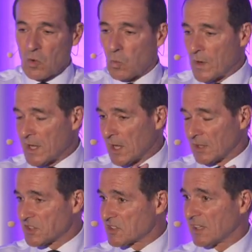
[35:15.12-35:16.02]
We
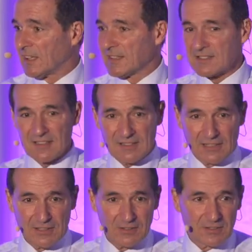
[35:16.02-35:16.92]
are just delighted to
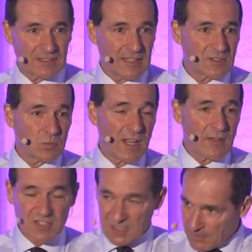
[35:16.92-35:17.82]
tell you that we
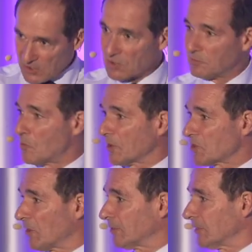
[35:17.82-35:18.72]
have a special
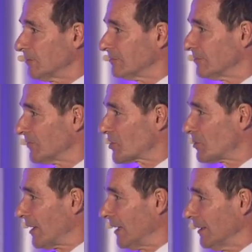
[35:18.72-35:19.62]
mortgage offer
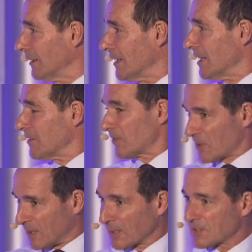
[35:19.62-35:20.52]
that's running for
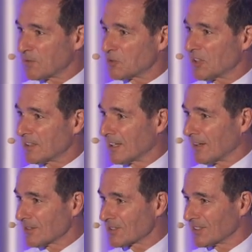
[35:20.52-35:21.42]
the next 48
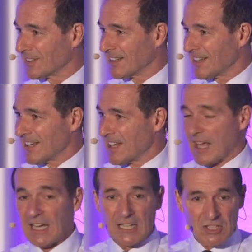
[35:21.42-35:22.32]
hours.
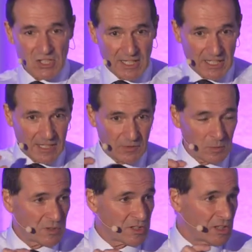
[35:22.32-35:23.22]
And actually, if
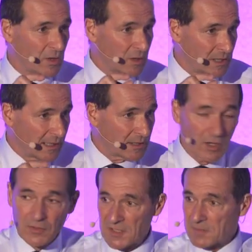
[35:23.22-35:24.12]
you were to click
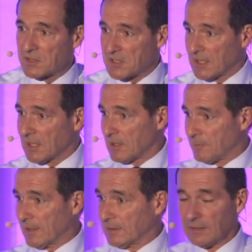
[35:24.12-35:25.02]
on this particular
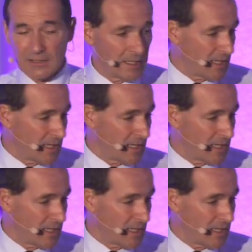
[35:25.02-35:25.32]
button,